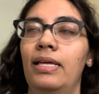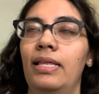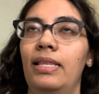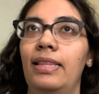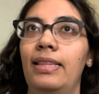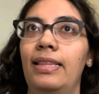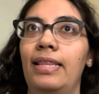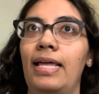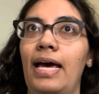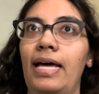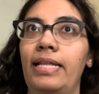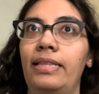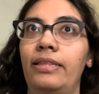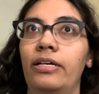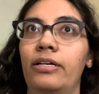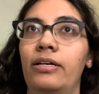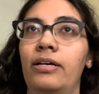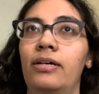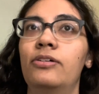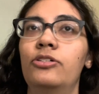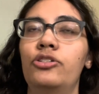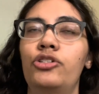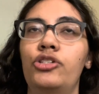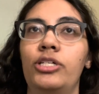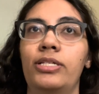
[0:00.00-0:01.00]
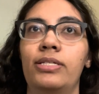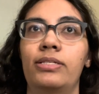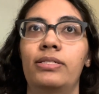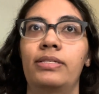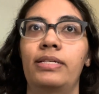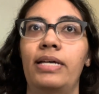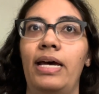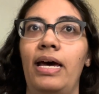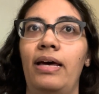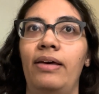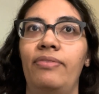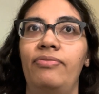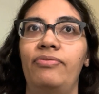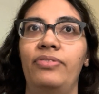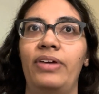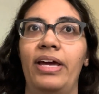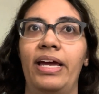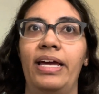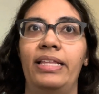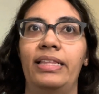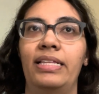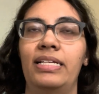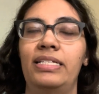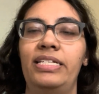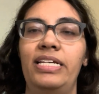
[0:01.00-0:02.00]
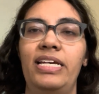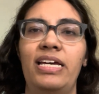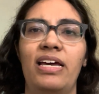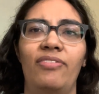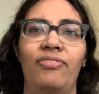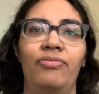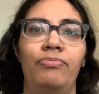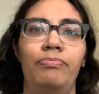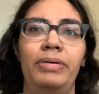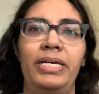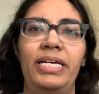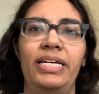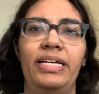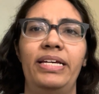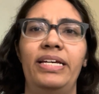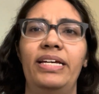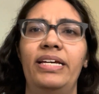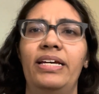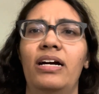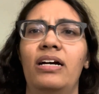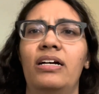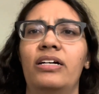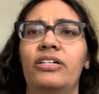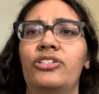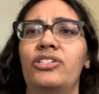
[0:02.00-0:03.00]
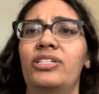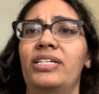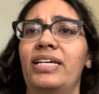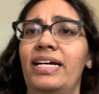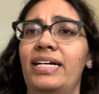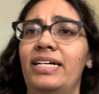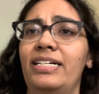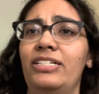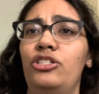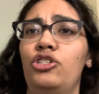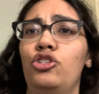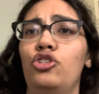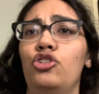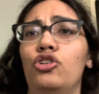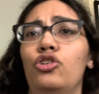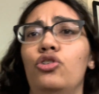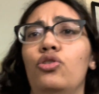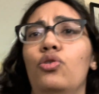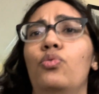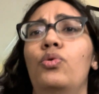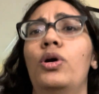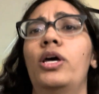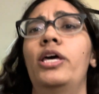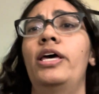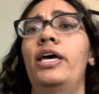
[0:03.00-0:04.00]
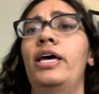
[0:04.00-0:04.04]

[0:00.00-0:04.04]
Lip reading: that the coaching staff and the DFB are scared to